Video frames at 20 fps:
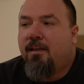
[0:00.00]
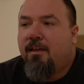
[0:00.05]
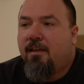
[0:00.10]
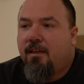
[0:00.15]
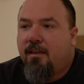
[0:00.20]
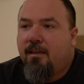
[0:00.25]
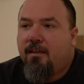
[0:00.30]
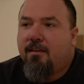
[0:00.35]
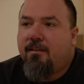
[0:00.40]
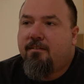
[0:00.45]

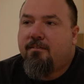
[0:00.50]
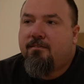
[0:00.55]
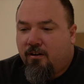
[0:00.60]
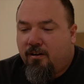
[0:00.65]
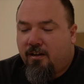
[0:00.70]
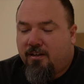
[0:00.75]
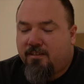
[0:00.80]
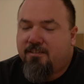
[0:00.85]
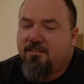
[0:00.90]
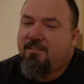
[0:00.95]
and
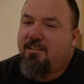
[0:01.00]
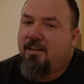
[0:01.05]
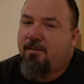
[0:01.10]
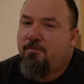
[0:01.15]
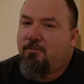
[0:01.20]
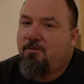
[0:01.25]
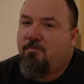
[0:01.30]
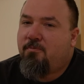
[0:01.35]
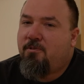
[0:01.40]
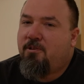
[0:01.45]
I just
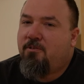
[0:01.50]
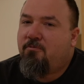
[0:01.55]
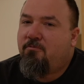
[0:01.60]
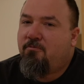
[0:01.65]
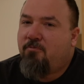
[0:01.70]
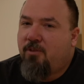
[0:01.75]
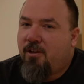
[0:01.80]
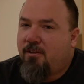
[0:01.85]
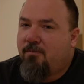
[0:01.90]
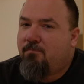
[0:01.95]
happened to be
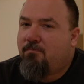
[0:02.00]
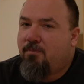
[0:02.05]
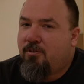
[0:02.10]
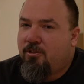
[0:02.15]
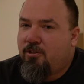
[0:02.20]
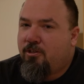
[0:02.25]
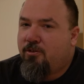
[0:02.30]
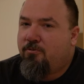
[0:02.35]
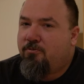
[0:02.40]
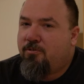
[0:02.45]
right
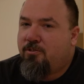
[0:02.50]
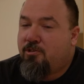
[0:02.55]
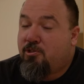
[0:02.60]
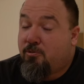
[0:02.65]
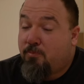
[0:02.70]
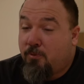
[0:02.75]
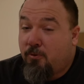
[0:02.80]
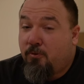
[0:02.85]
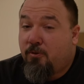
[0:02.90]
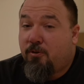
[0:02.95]
below the
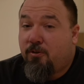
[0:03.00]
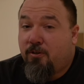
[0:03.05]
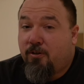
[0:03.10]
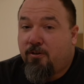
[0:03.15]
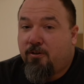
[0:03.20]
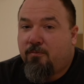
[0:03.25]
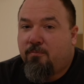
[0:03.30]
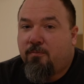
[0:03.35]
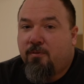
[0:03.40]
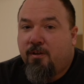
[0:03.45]
smoke
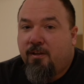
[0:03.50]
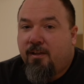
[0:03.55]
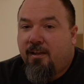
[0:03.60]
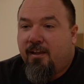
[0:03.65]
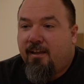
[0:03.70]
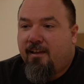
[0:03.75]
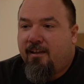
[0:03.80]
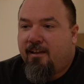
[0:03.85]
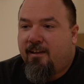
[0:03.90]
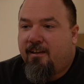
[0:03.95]
alarm,
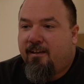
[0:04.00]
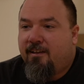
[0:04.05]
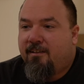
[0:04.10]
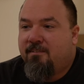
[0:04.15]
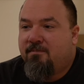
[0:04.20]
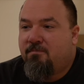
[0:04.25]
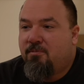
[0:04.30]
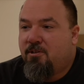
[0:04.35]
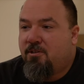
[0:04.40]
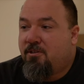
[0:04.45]

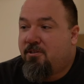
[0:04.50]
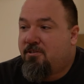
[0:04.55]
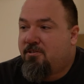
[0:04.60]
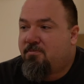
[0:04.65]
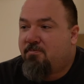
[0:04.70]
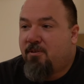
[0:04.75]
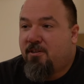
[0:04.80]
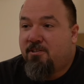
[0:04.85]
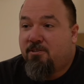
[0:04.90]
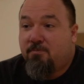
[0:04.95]
and
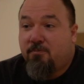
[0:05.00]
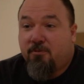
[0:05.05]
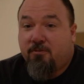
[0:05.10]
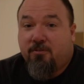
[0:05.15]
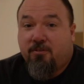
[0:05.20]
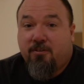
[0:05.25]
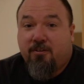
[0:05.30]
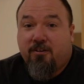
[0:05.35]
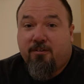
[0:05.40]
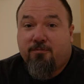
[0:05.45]
because my
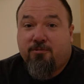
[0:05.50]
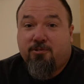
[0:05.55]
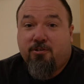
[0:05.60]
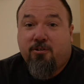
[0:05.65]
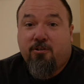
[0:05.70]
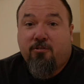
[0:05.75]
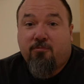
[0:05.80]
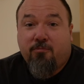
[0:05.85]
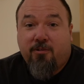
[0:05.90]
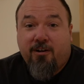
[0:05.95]
smoke alarms
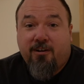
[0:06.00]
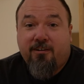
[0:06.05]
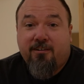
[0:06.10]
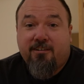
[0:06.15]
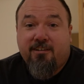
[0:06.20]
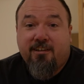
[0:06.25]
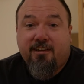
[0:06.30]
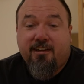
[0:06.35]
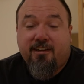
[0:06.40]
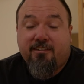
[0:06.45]
are all
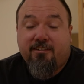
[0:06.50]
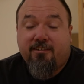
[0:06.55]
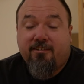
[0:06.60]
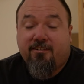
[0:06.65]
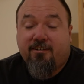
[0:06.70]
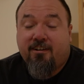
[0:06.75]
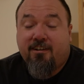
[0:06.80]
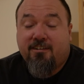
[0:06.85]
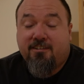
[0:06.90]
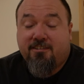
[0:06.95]
wired
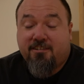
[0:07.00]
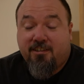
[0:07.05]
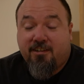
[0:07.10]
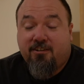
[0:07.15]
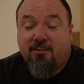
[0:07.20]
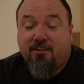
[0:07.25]
together, I set